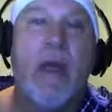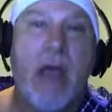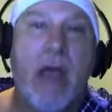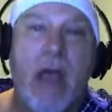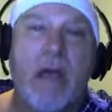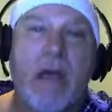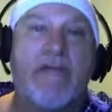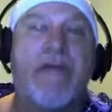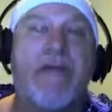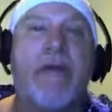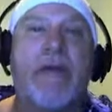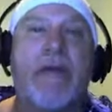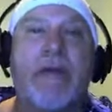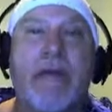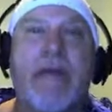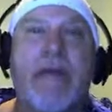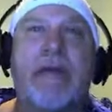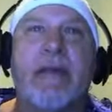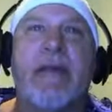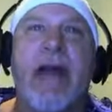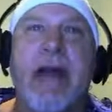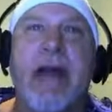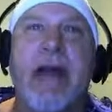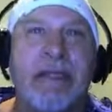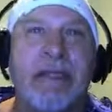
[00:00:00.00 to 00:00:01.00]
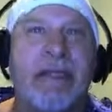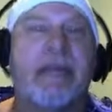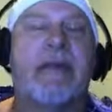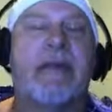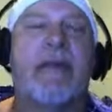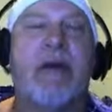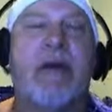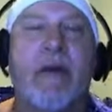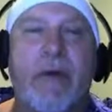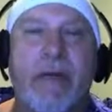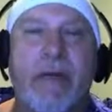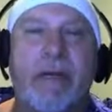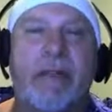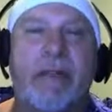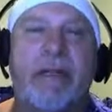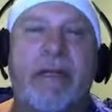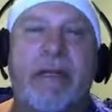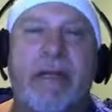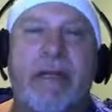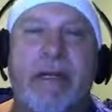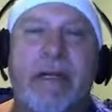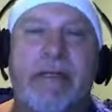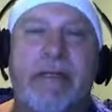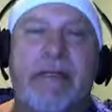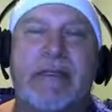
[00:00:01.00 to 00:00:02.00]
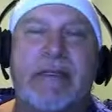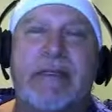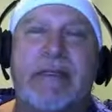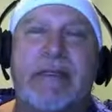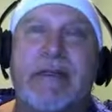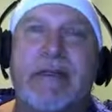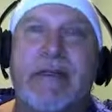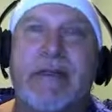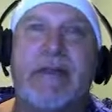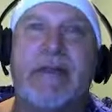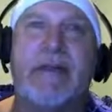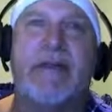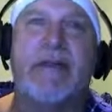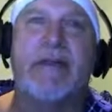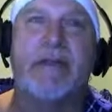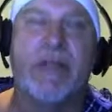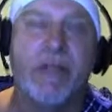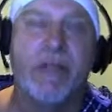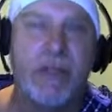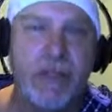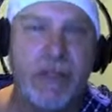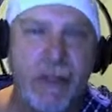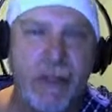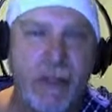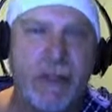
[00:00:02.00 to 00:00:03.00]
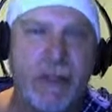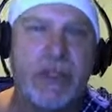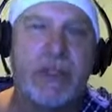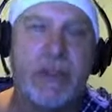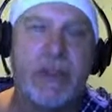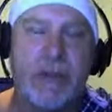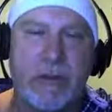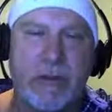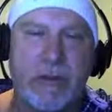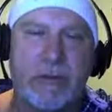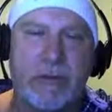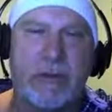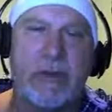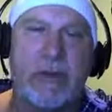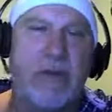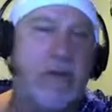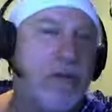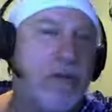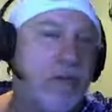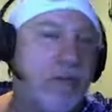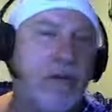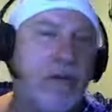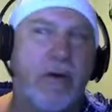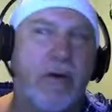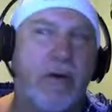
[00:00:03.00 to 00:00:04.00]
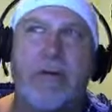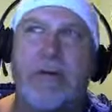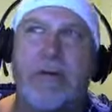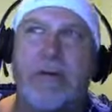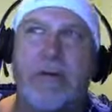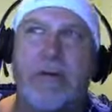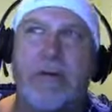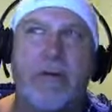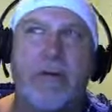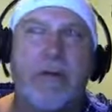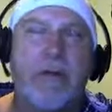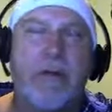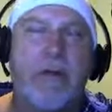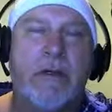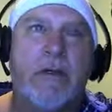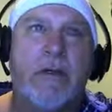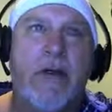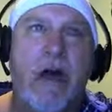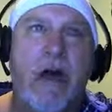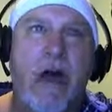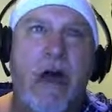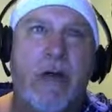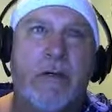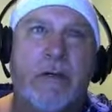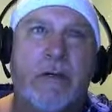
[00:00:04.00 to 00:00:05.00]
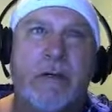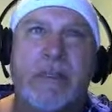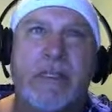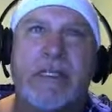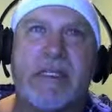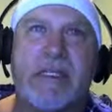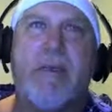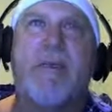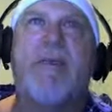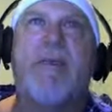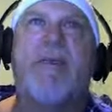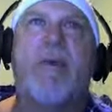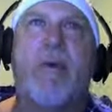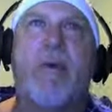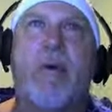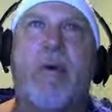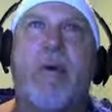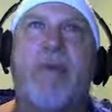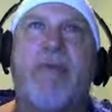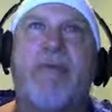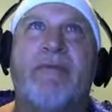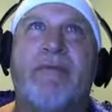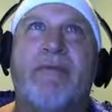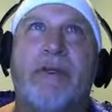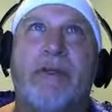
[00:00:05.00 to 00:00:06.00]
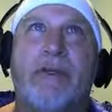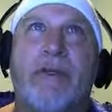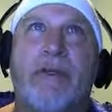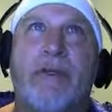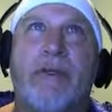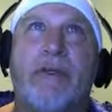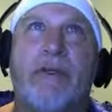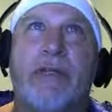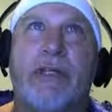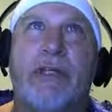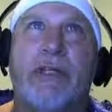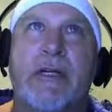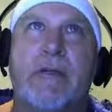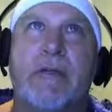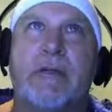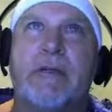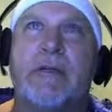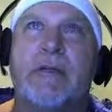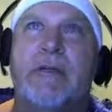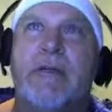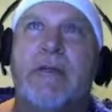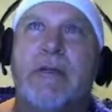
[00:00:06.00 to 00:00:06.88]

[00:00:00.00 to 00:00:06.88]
If you think that's a coincidence, you're delusional. You are under some form of delusion.